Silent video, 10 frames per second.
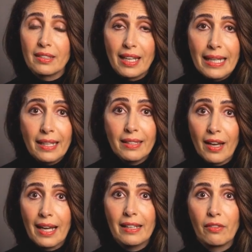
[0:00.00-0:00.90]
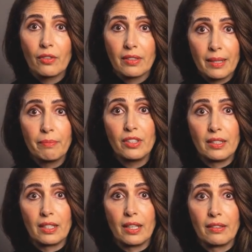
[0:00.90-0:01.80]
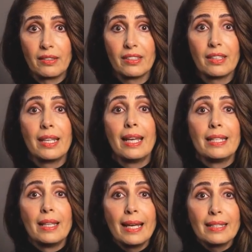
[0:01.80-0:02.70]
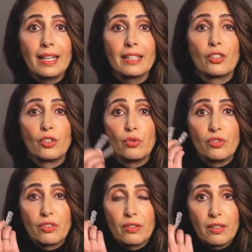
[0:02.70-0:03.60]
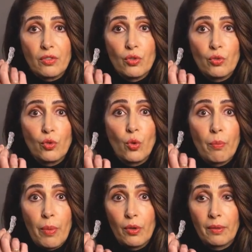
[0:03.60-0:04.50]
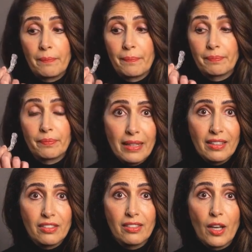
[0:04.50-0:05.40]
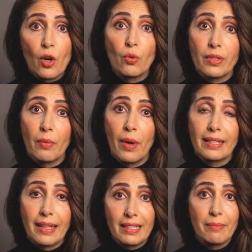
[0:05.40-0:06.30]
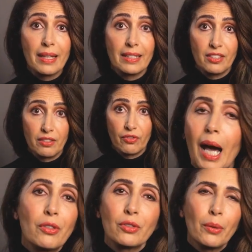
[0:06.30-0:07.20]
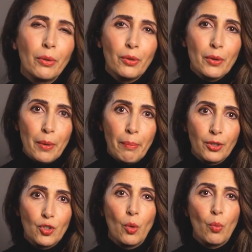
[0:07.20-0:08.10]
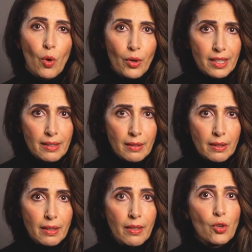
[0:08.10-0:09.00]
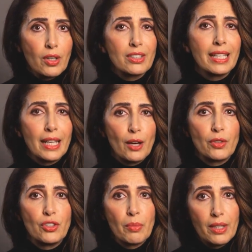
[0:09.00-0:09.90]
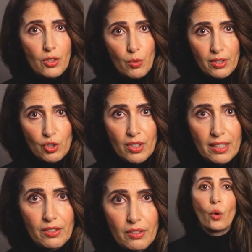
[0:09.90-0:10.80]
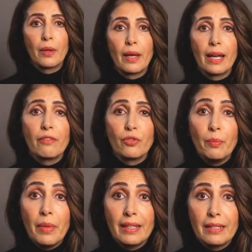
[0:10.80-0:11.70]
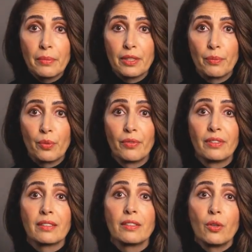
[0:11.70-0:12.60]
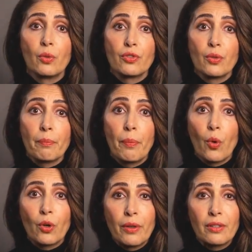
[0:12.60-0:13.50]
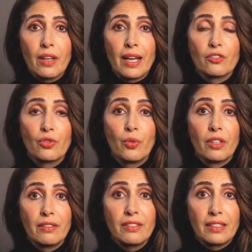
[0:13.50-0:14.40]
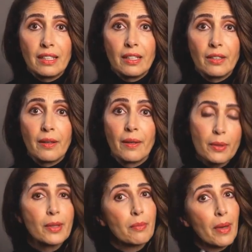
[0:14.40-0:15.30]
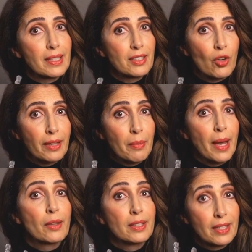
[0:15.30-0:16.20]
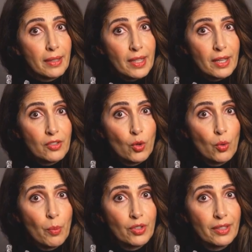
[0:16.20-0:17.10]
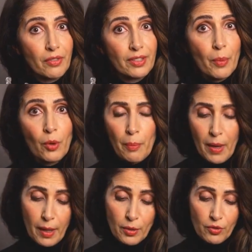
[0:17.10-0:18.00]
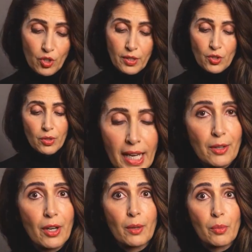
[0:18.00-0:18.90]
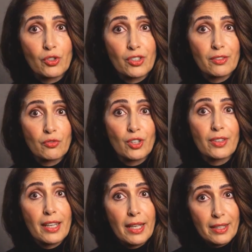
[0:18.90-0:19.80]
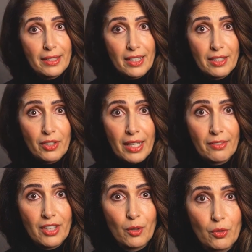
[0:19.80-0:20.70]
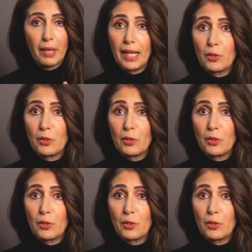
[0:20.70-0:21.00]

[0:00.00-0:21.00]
day and night for them to learn this again and get used to the new normal. This is the only way they can make a difference. But don't worry, you can take out the splint when you eat. And for many people, this is also important. As you can see, the splint is transparent and thus almost invisible. The front tooth area, which is at the front here, is even left out.